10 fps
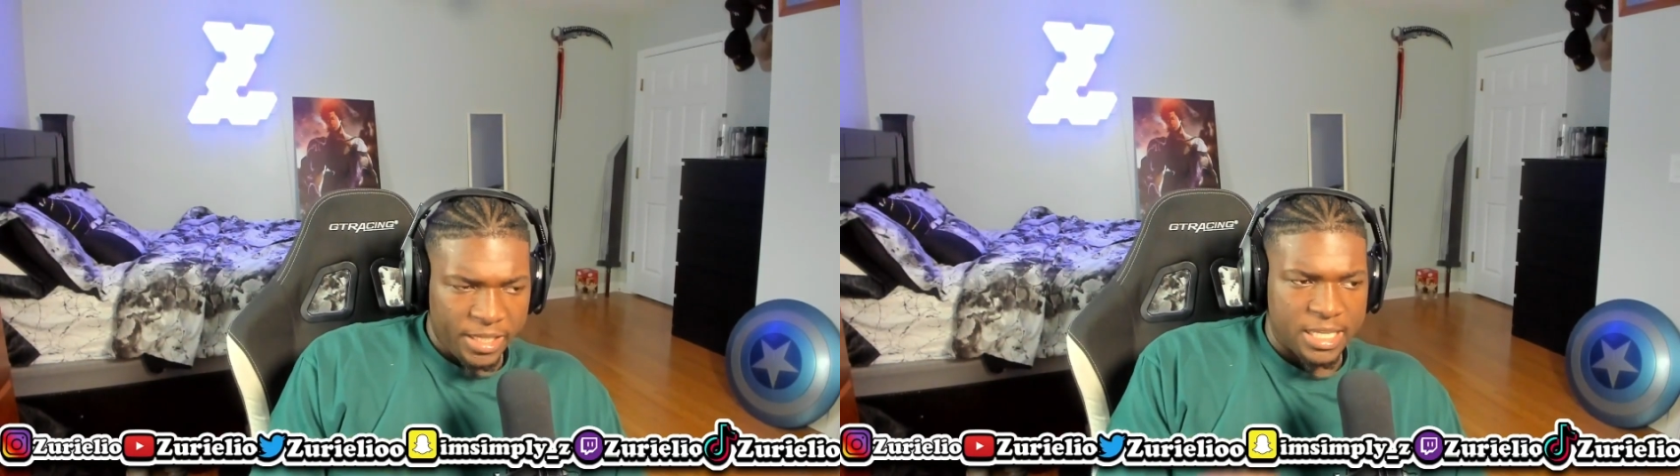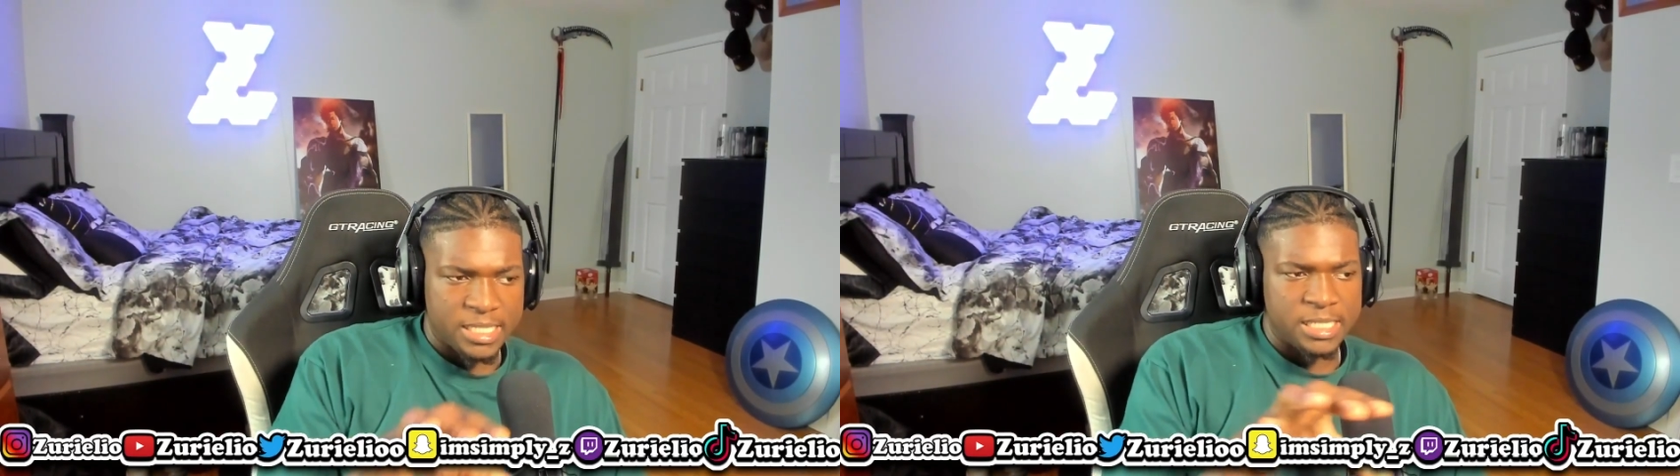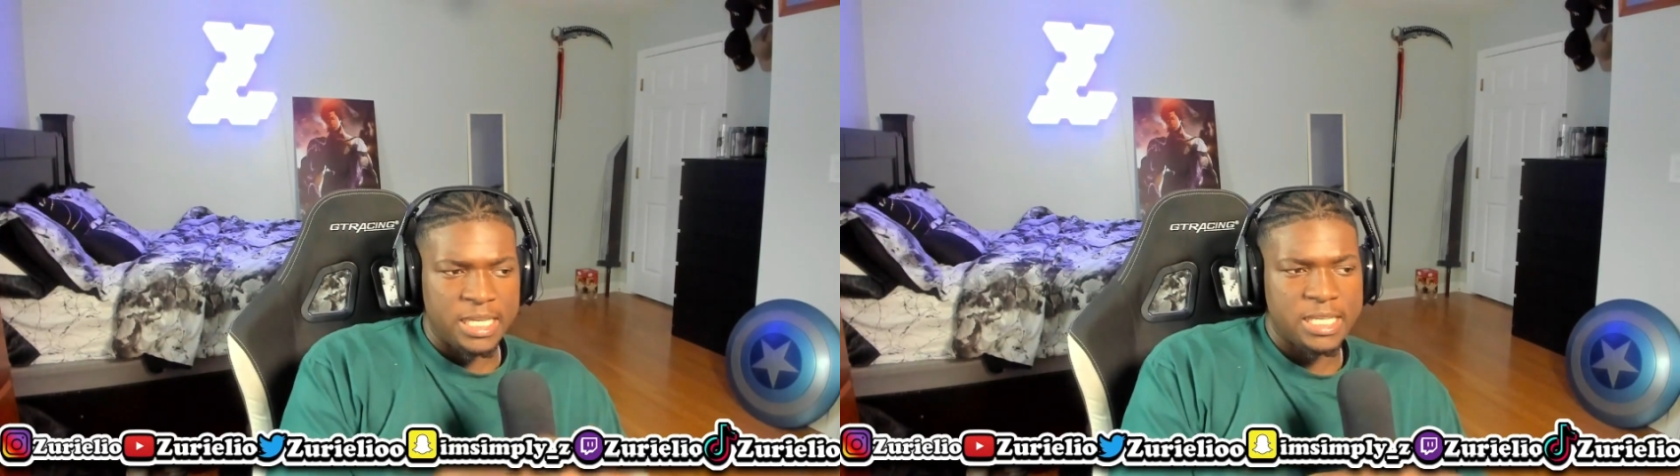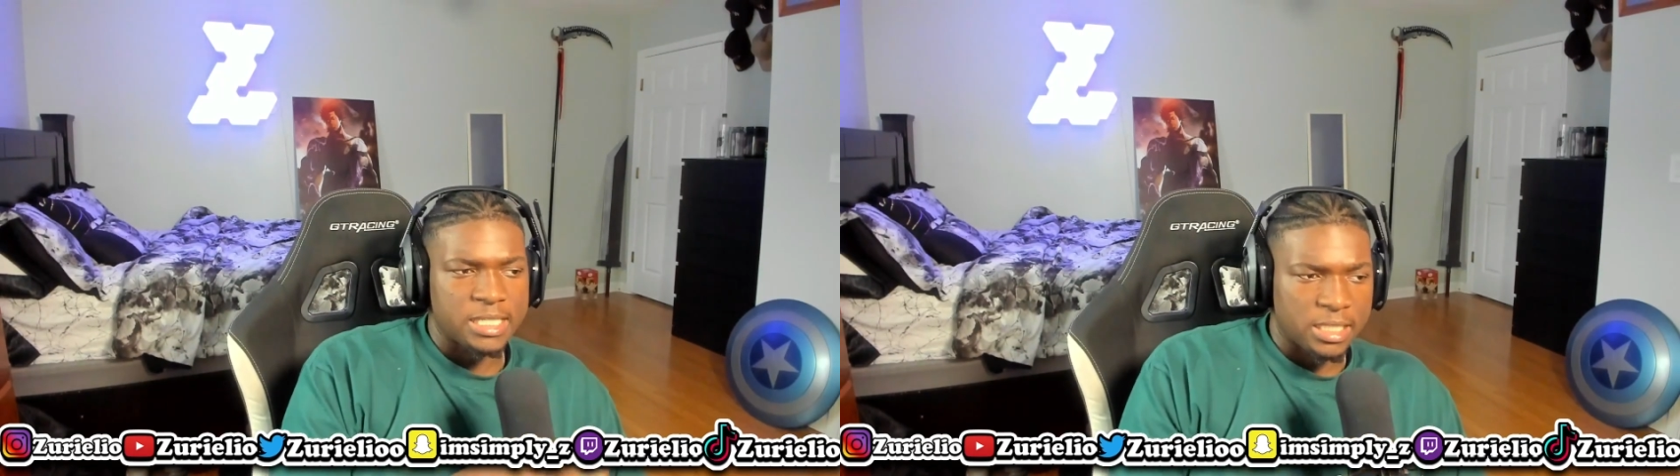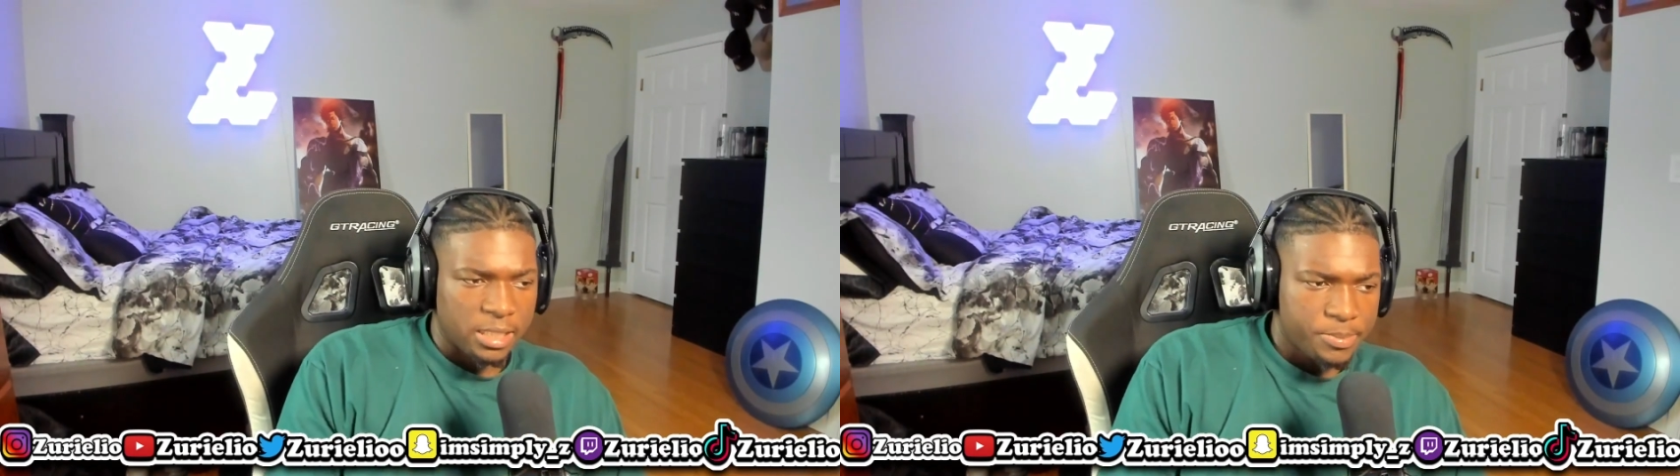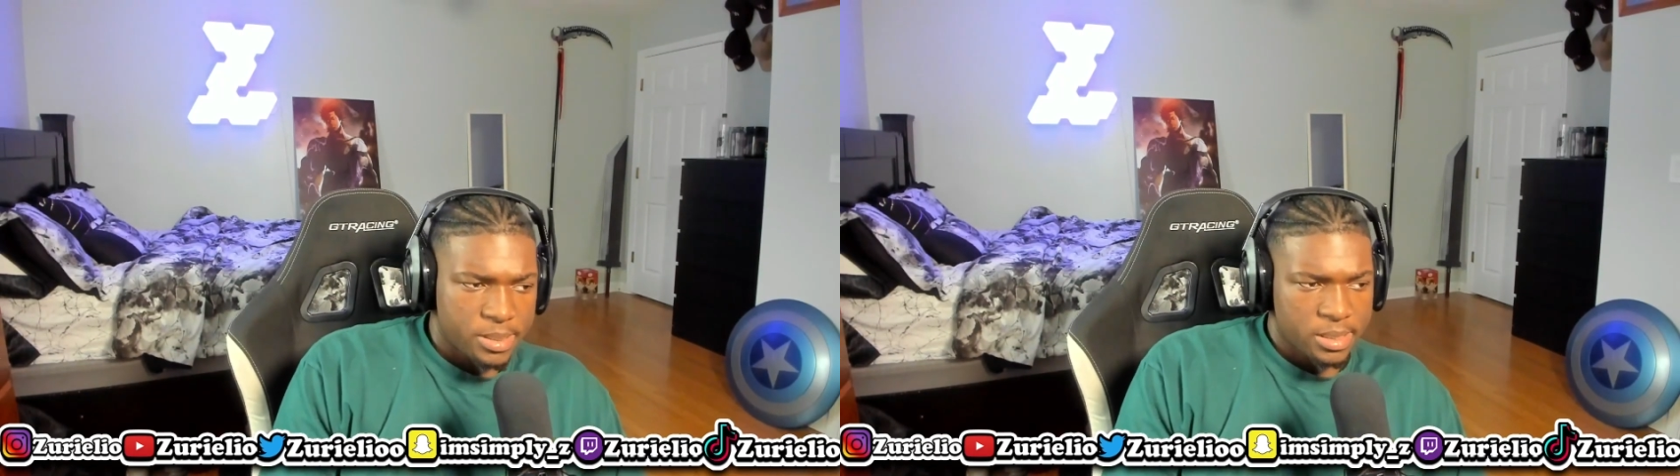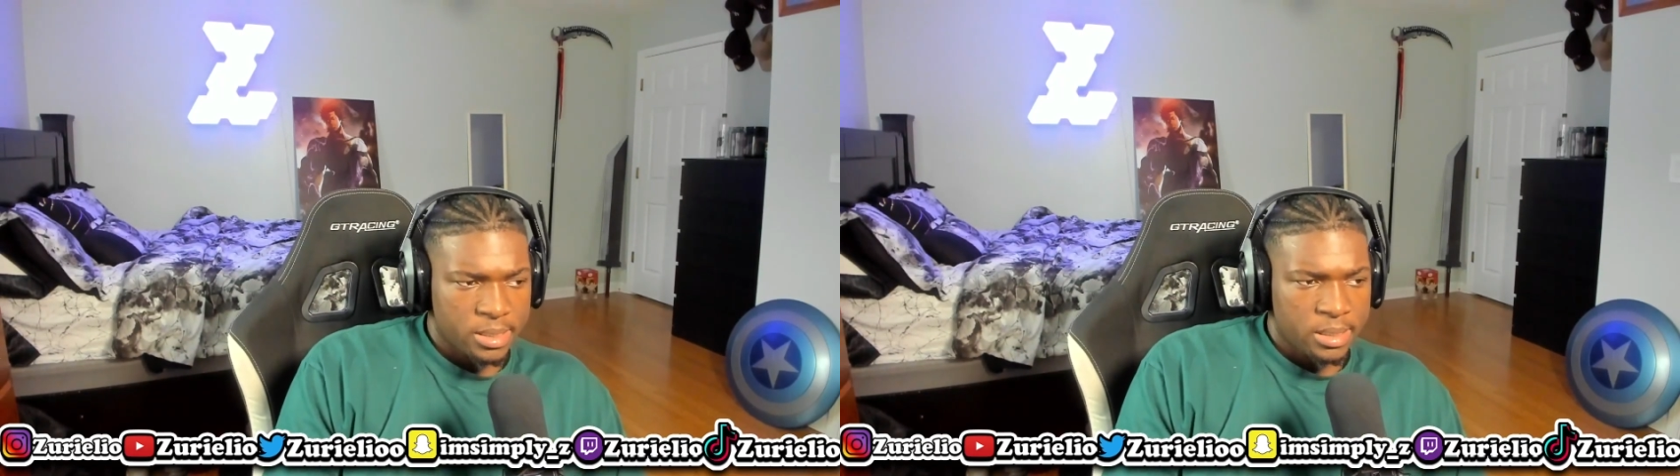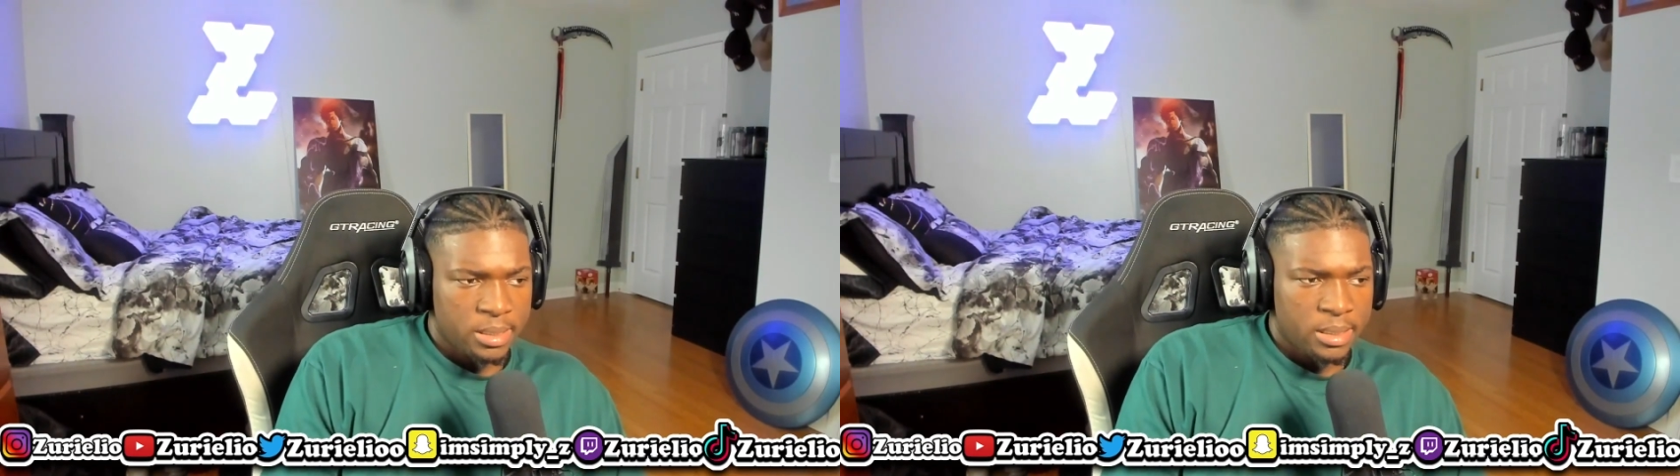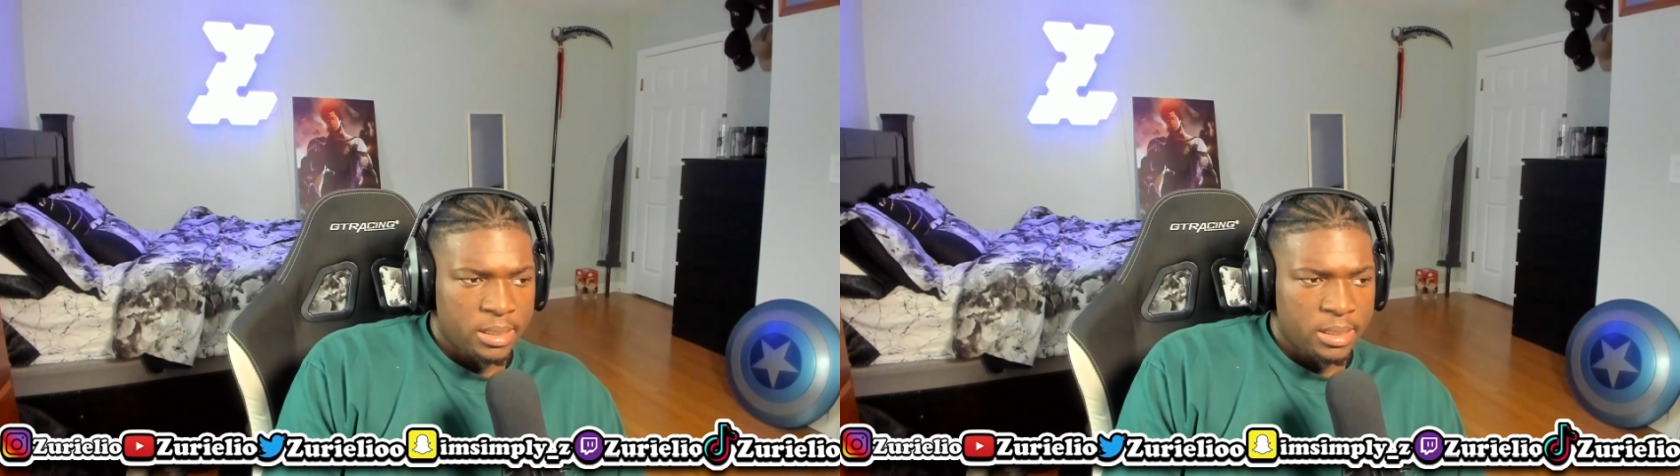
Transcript: It is Z's Clips.